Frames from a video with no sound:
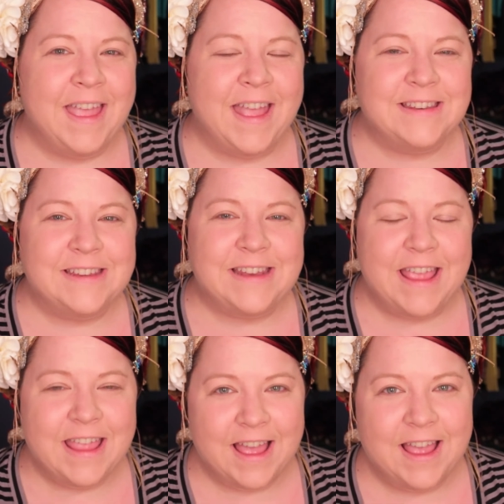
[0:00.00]
and
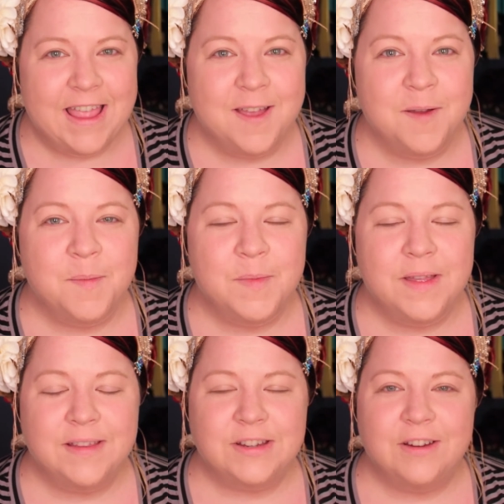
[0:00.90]
today I
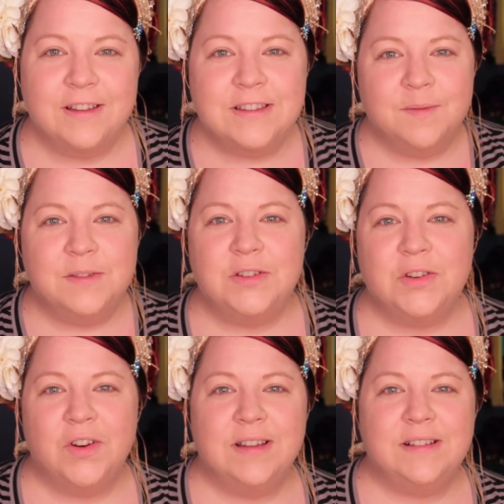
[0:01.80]
am sharing some
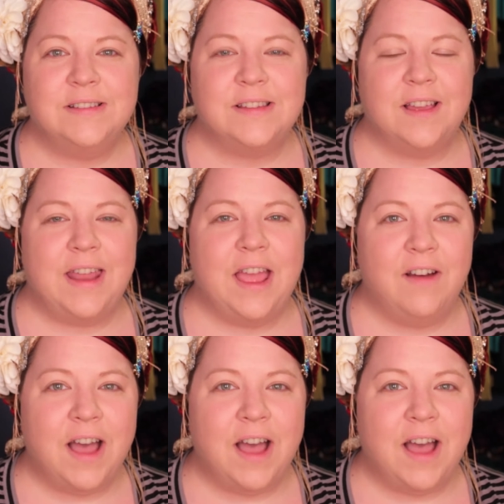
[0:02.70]
tutorials on how